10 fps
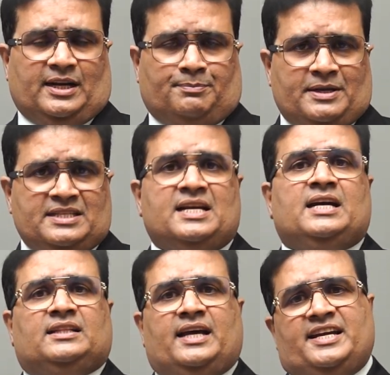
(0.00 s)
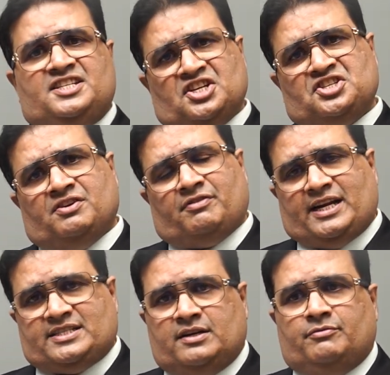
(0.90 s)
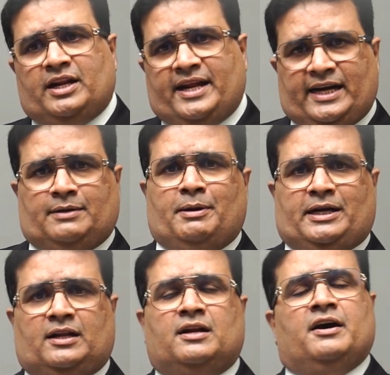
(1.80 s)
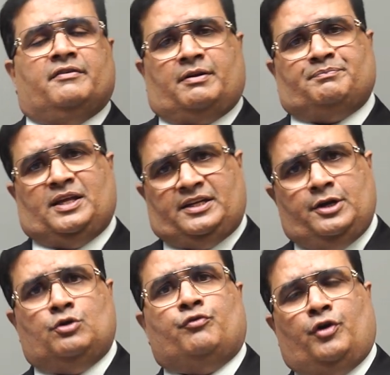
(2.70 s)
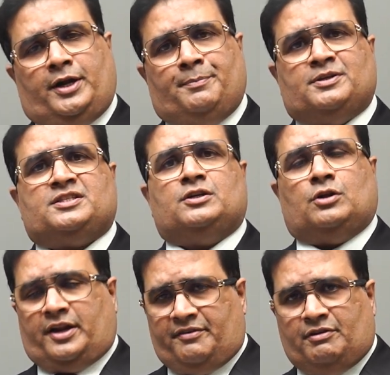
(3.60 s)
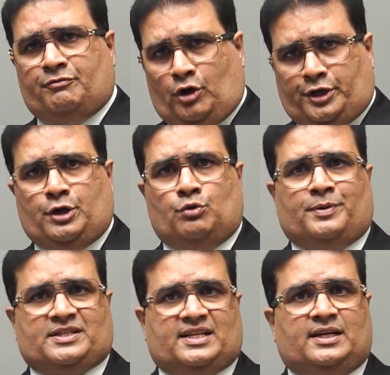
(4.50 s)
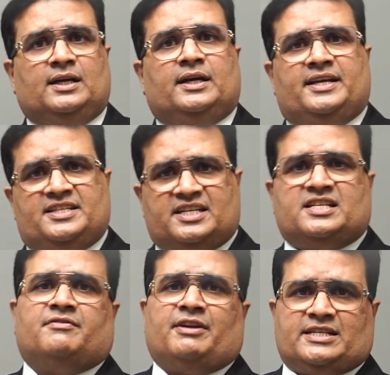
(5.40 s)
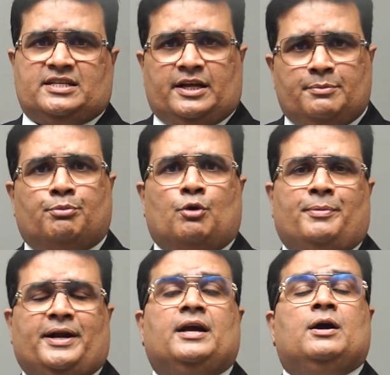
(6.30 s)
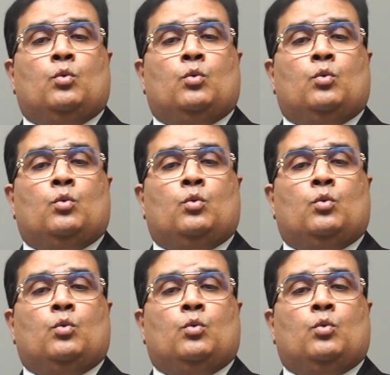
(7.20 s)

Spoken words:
That means the ejection fraction will get better from 30 to 40% or even 42% ejection fraction improvement